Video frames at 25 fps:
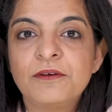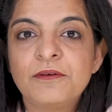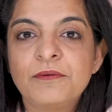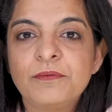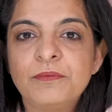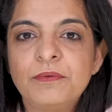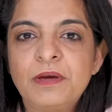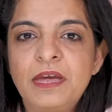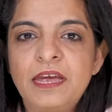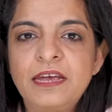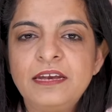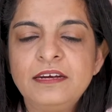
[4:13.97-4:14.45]

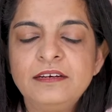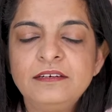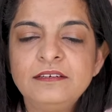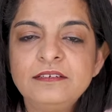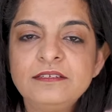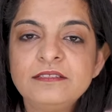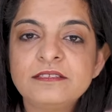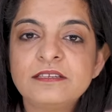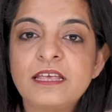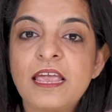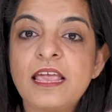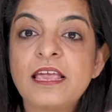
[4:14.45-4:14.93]

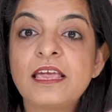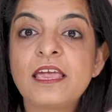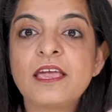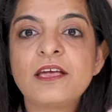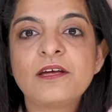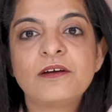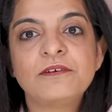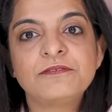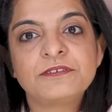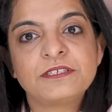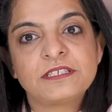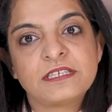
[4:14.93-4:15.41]
When thinking
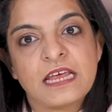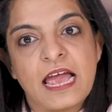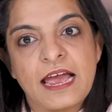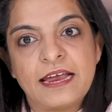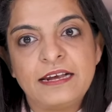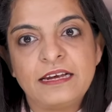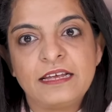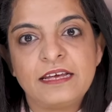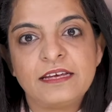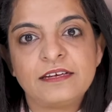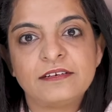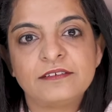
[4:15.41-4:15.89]
of
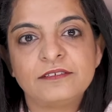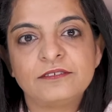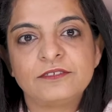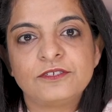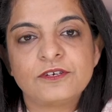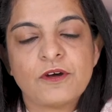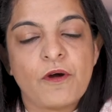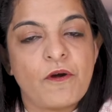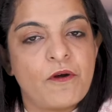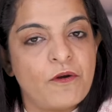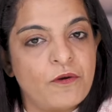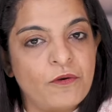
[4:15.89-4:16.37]
styling
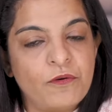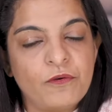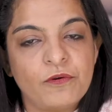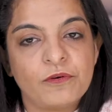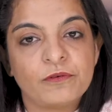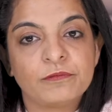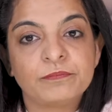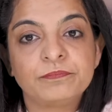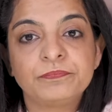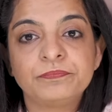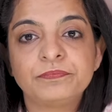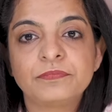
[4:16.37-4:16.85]
your
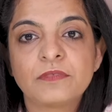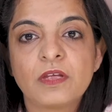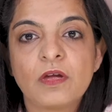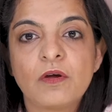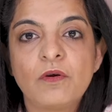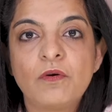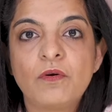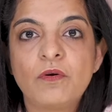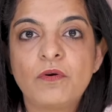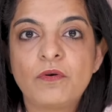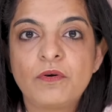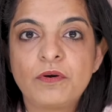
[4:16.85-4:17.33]
home,
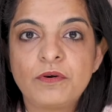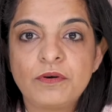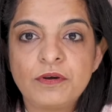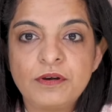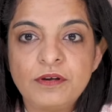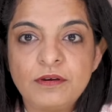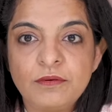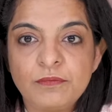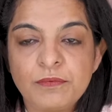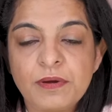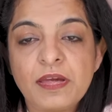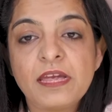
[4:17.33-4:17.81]

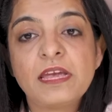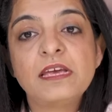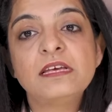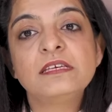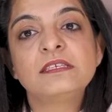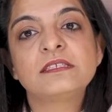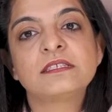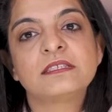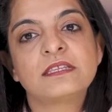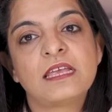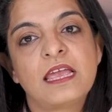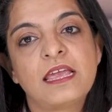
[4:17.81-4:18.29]

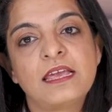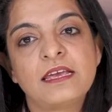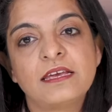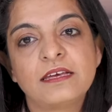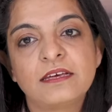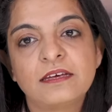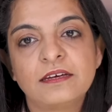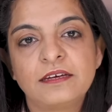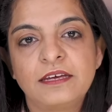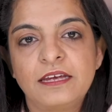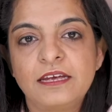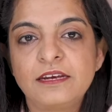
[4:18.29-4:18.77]
always
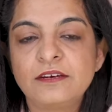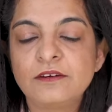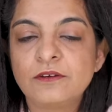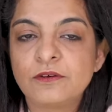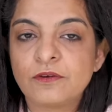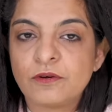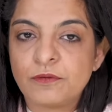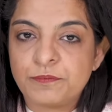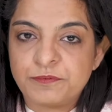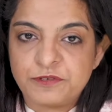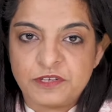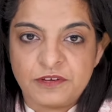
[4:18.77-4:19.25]
think in
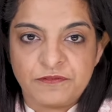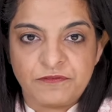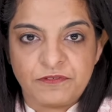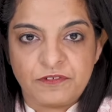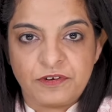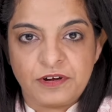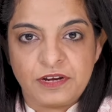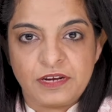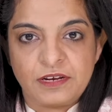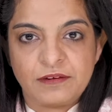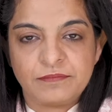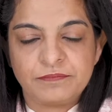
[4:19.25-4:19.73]
groups of
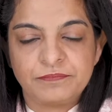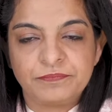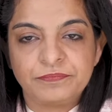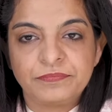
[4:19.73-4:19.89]
three.